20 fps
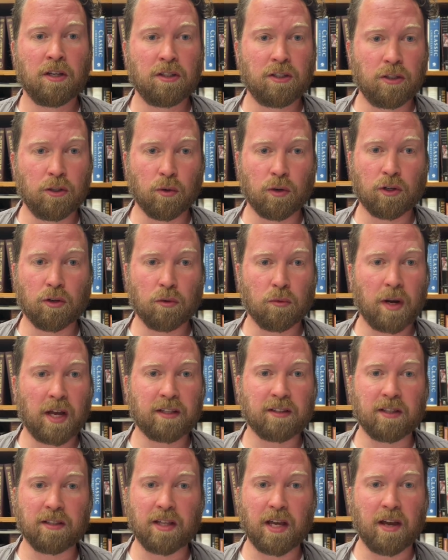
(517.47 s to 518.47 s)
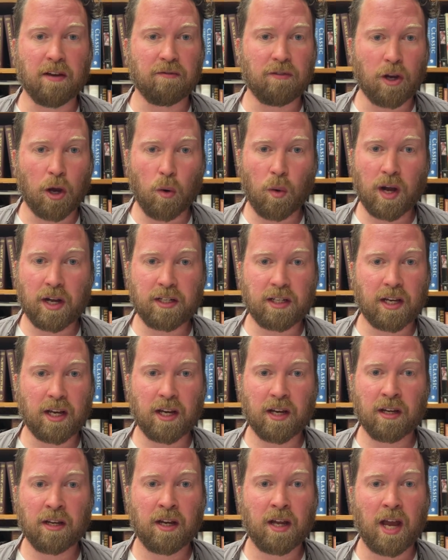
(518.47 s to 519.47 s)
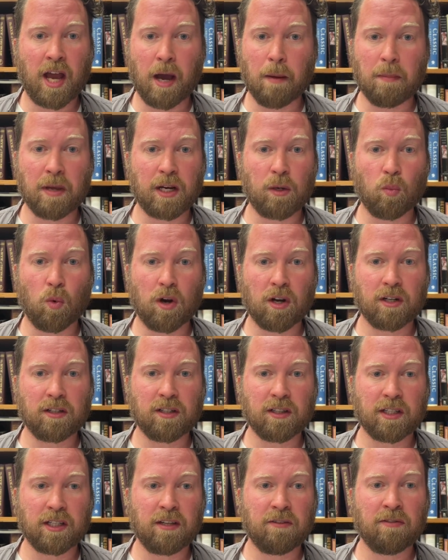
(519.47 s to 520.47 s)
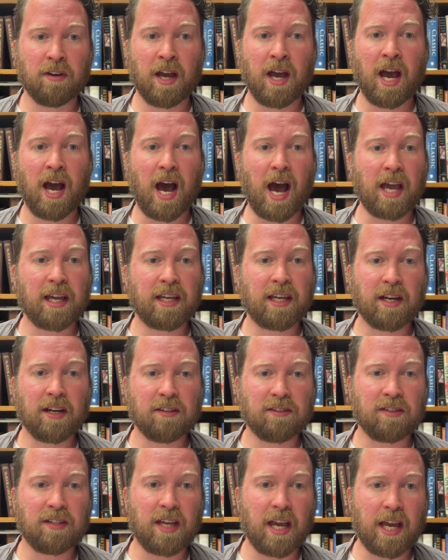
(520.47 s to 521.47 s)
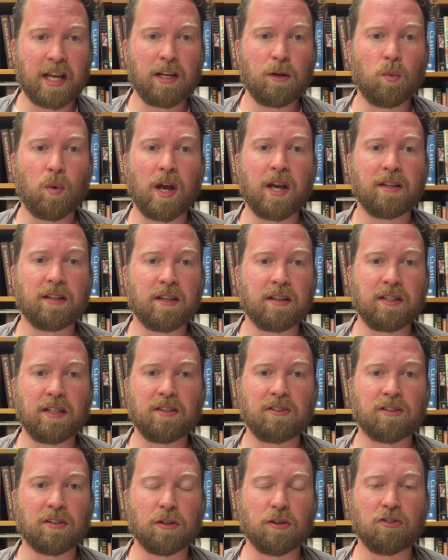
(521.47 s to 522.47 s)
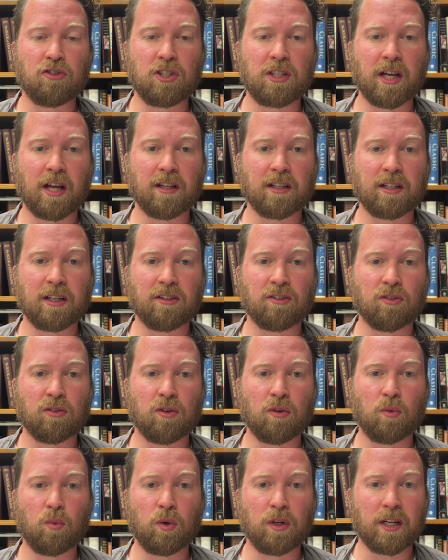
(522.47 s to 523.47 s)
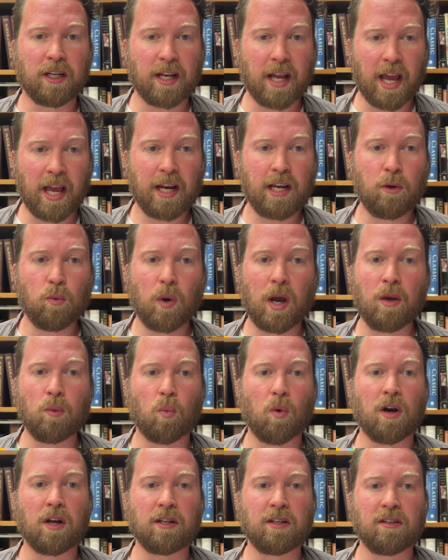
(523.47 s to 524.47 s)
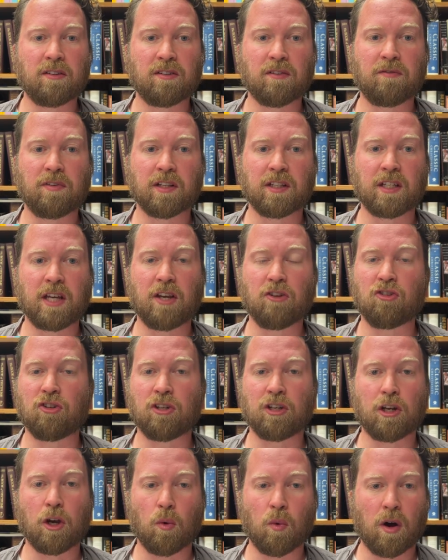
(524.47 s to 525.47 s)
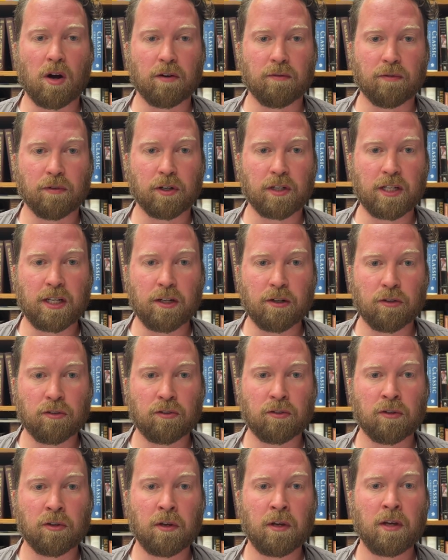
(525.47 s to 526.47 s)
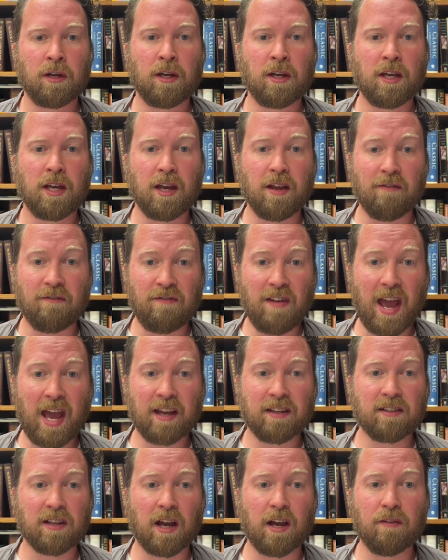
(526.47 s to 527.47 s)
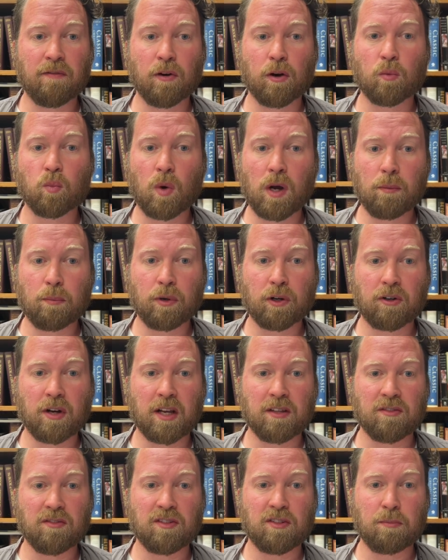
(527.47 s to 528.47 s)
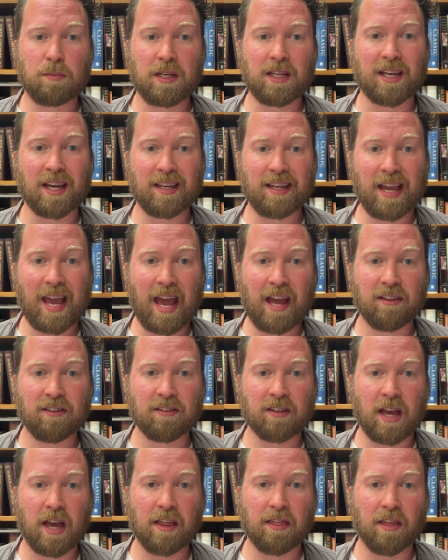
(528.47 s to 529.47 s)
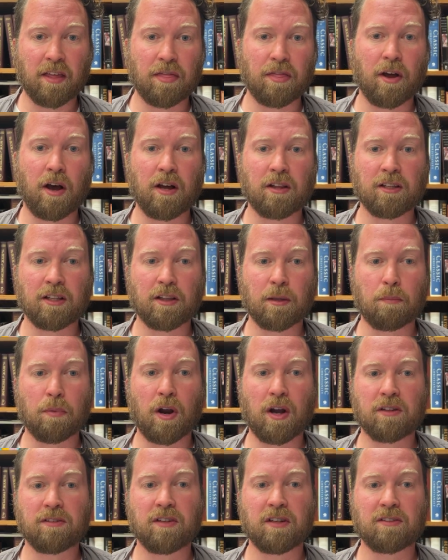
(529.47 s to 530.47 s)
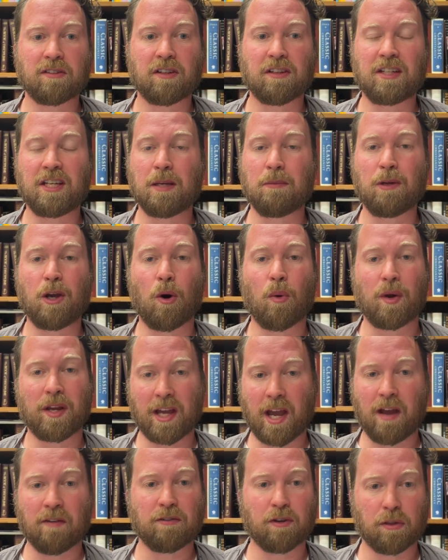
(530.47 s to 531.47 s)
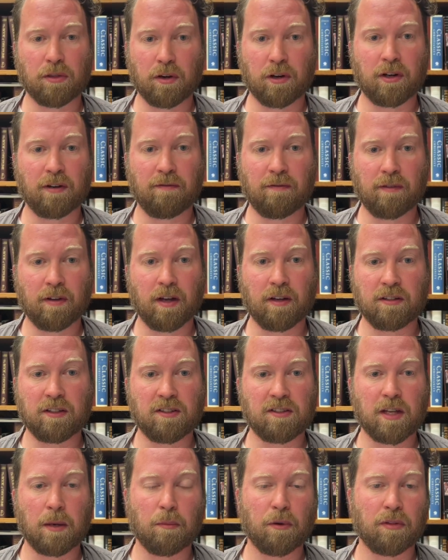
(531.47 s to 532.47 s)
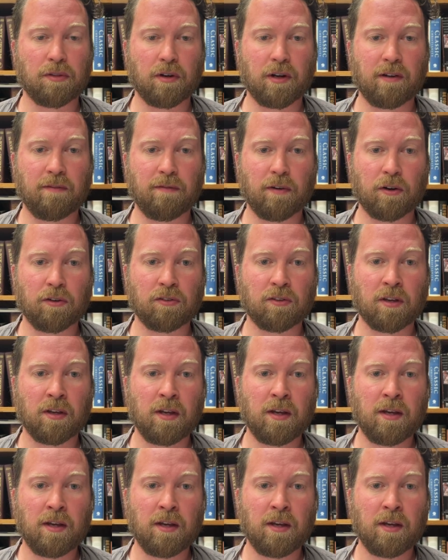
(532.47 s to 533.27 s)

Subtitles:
You are correct that they have no idea how many wanted to leave. I cannot see any way that these clergy delegates would in any way want disaffiliation to go on for years. In fact, I have heard one progressive speak aghast at the thought that the process could keep going after December 31st.